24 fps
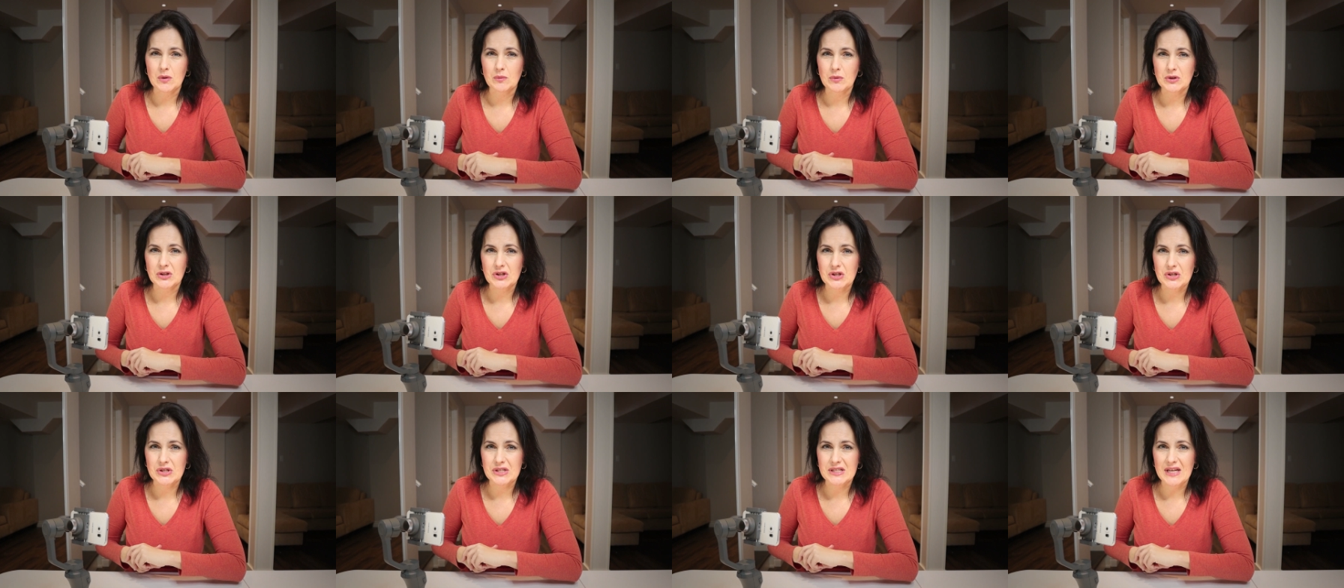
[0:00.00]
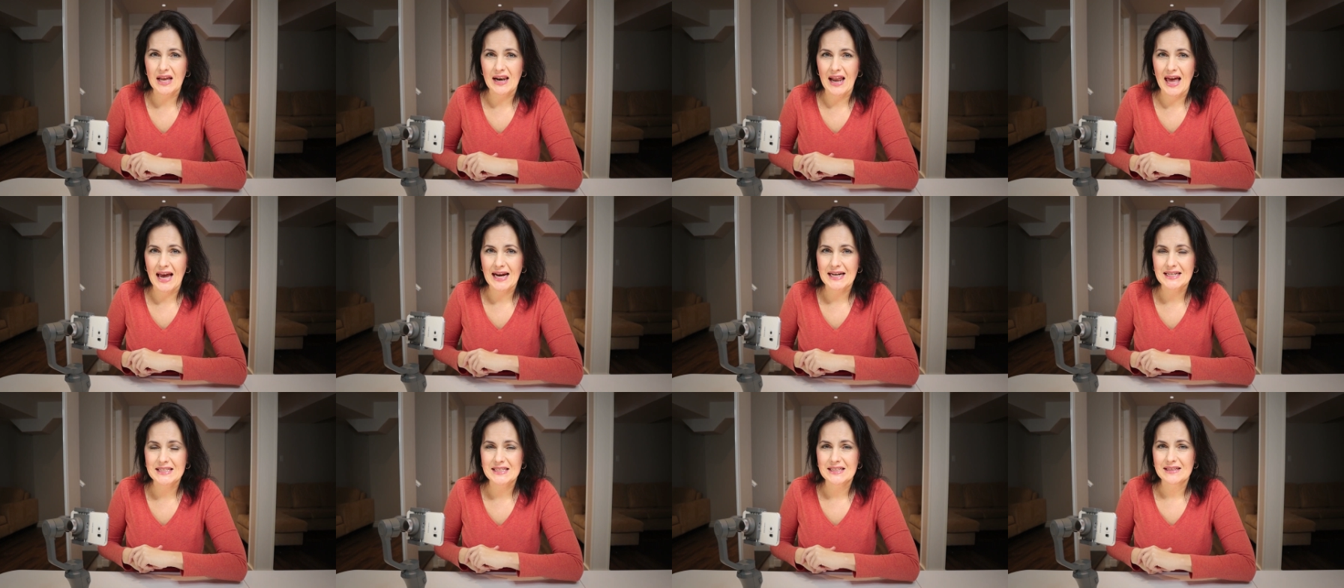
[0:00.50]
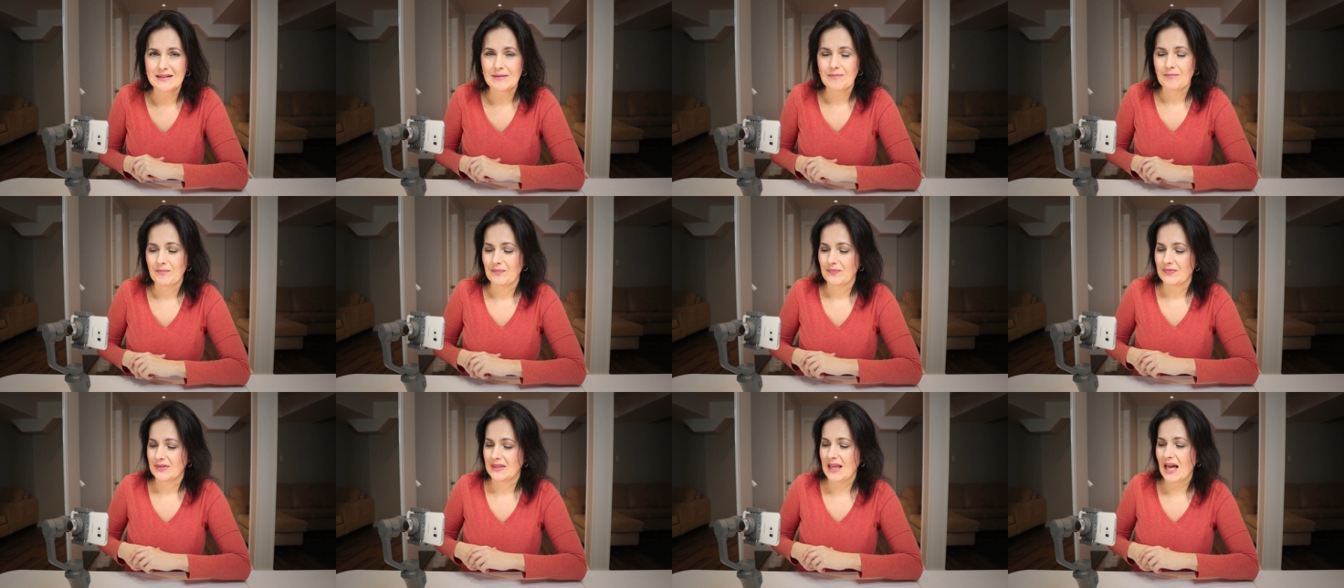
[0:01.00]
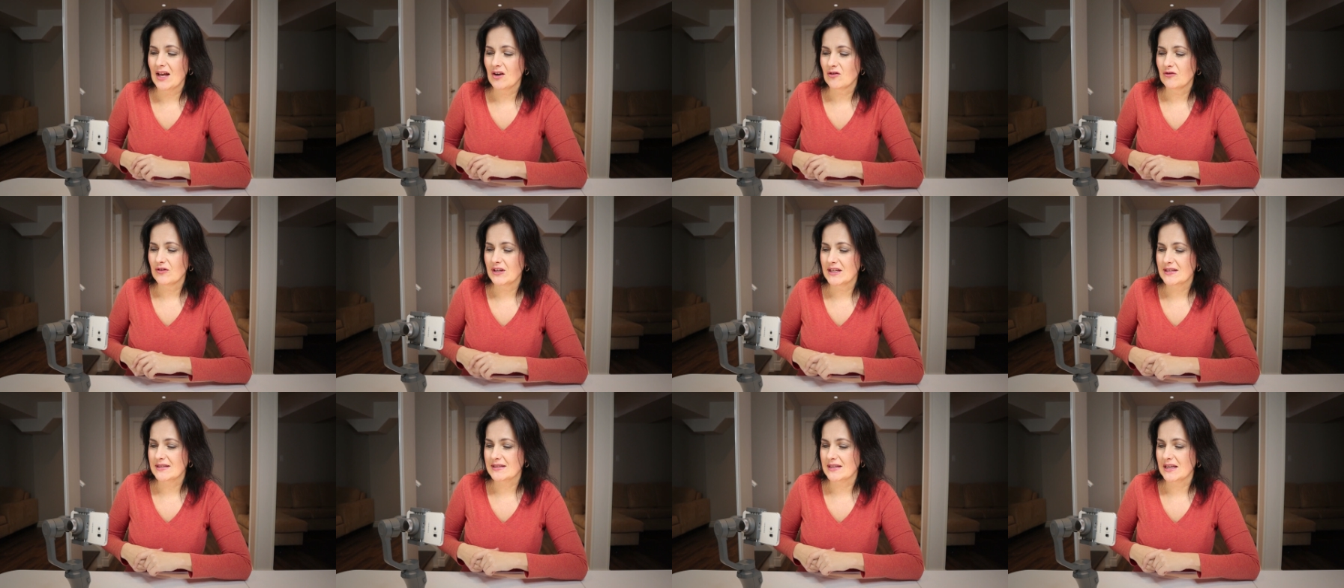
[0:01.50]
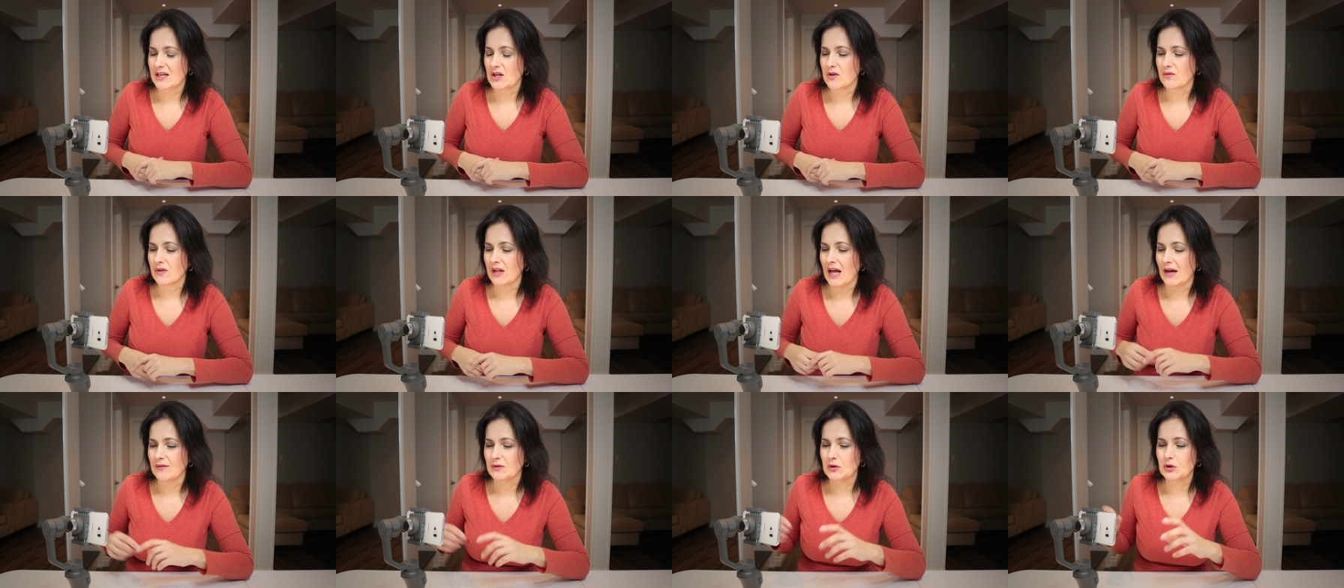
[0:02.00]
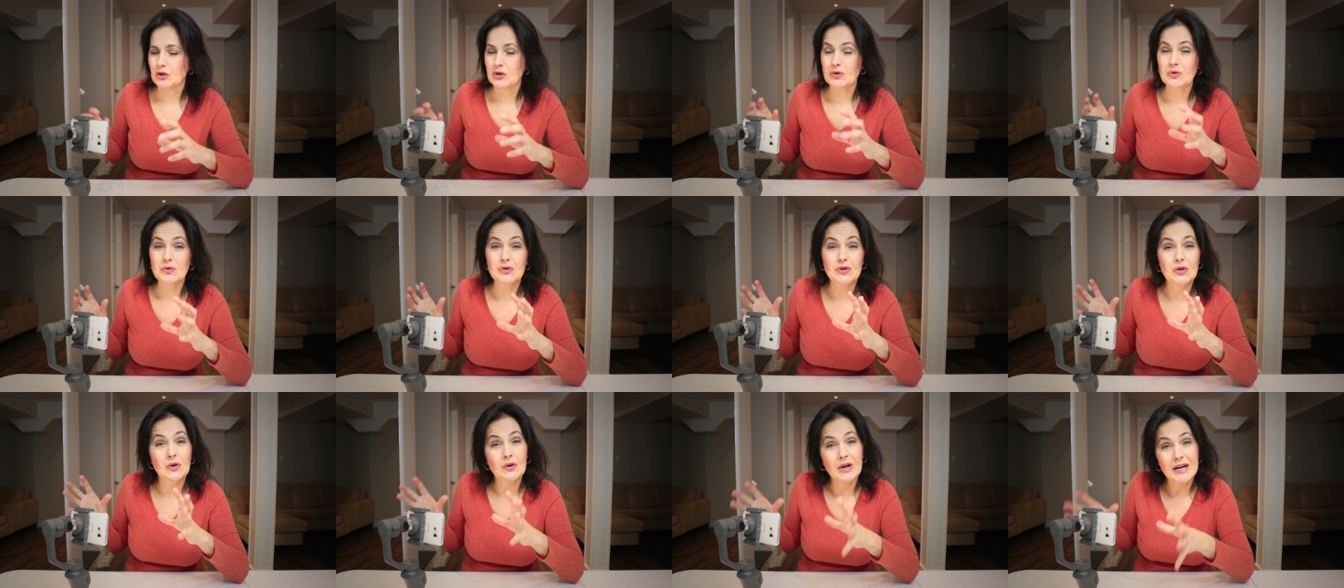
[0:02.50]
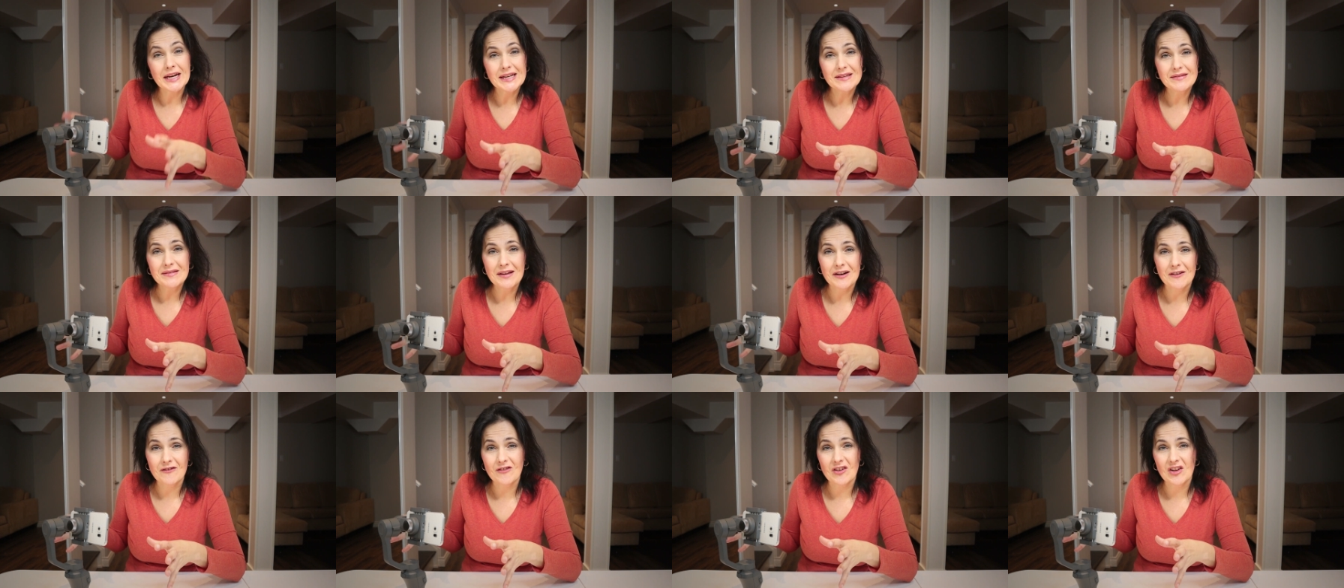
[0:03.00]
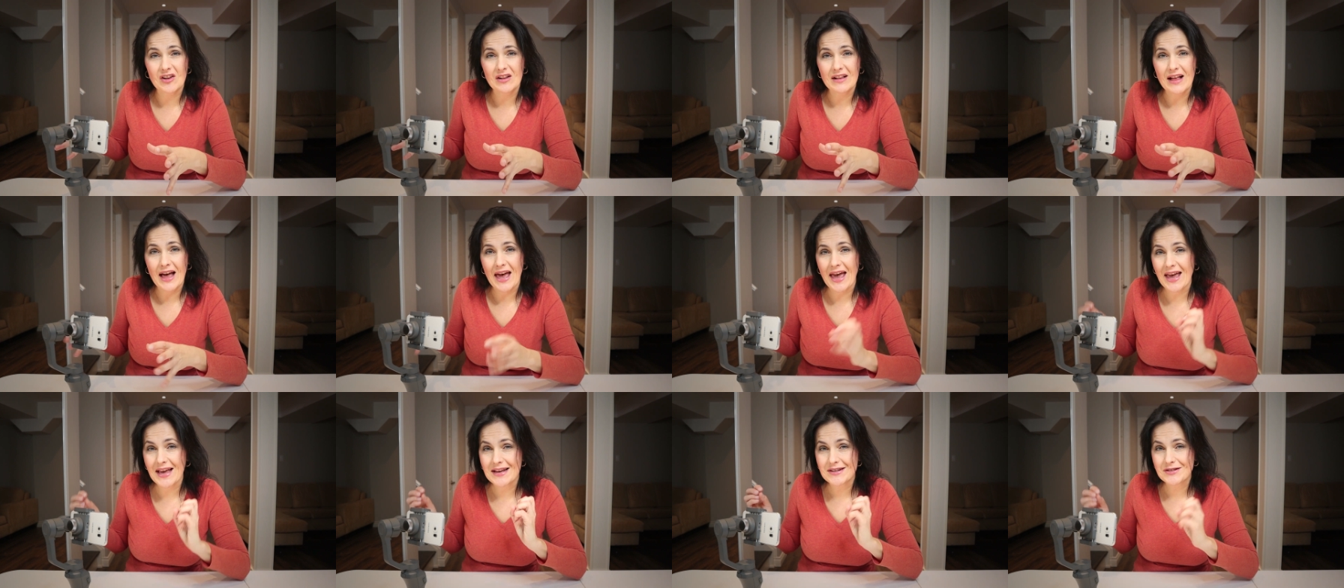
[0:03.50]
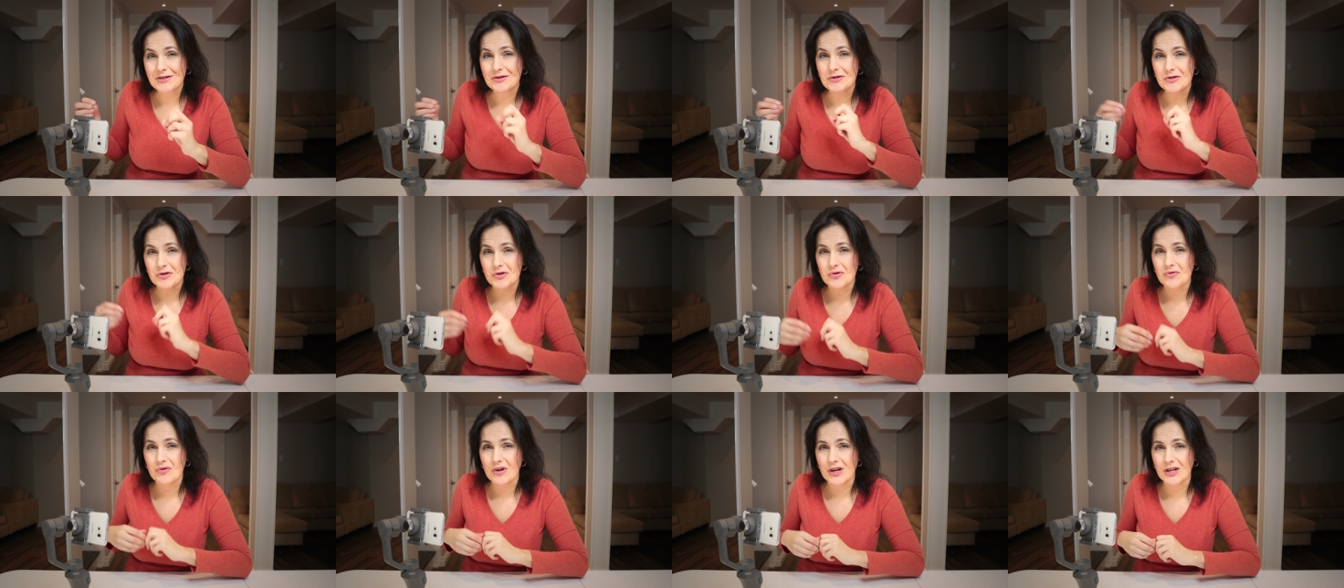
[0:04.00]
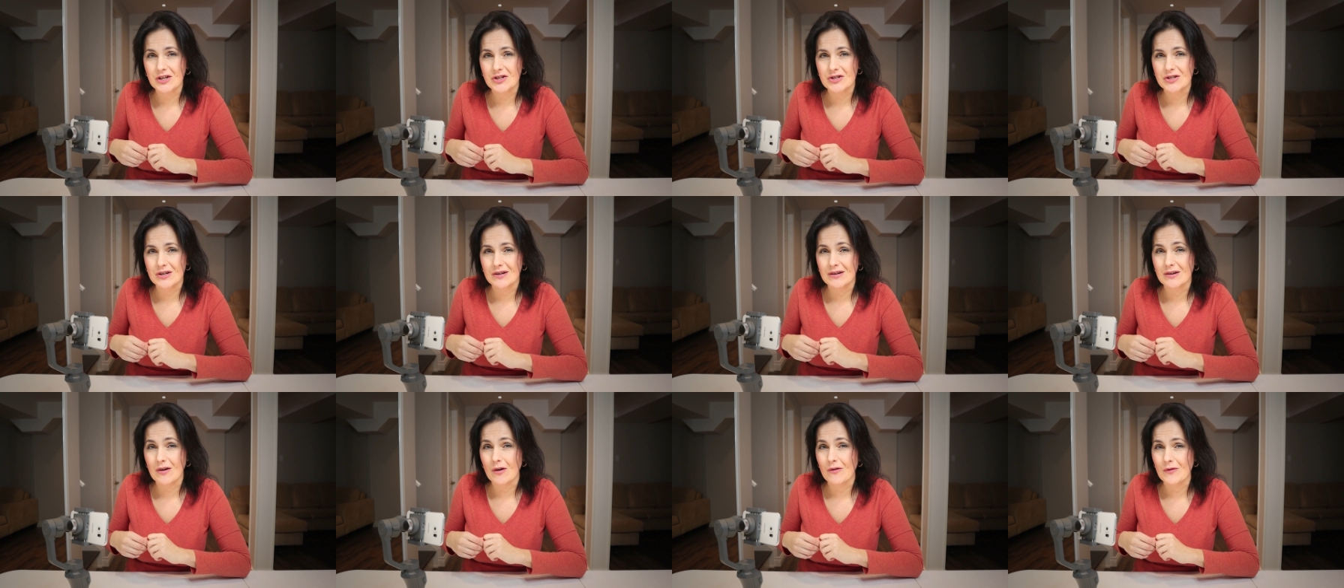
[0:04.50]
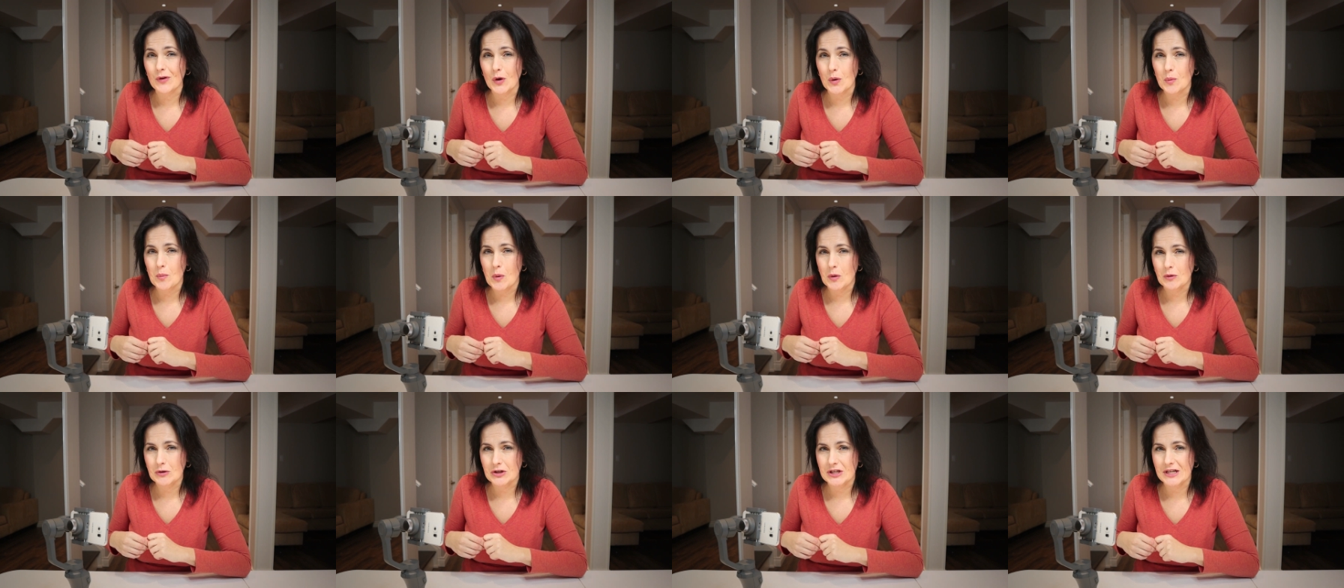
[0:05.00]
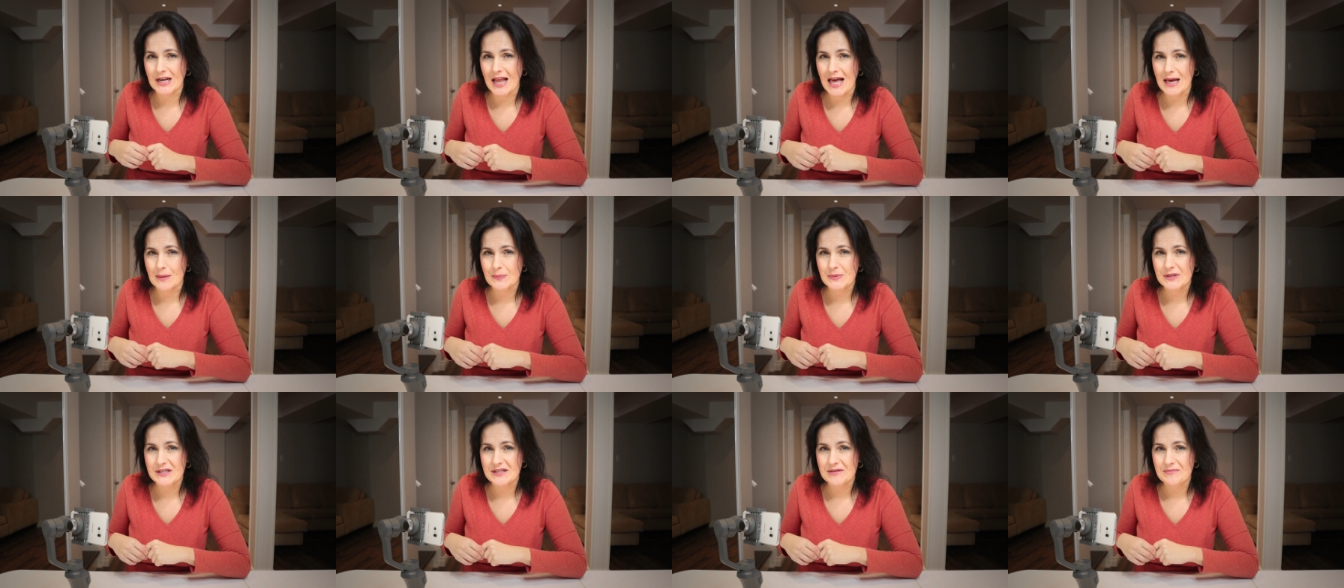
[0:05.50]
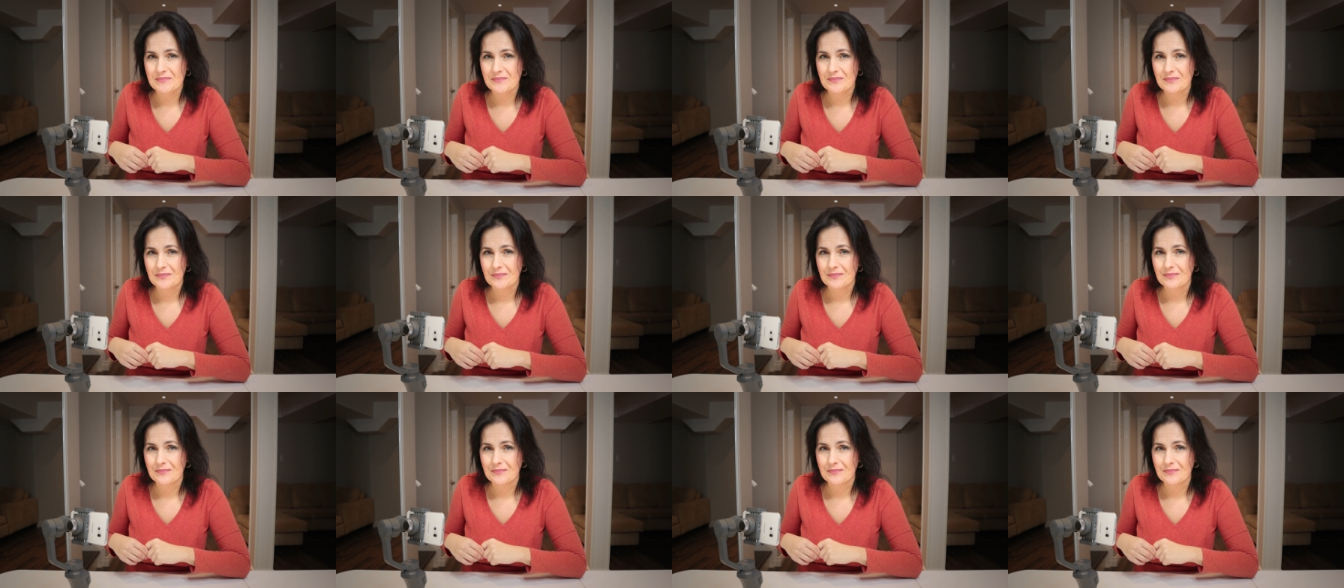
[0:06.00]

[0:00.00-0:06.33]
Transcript: you want to select. Then obviously you will have to choose your interval and duration of your motion lapse.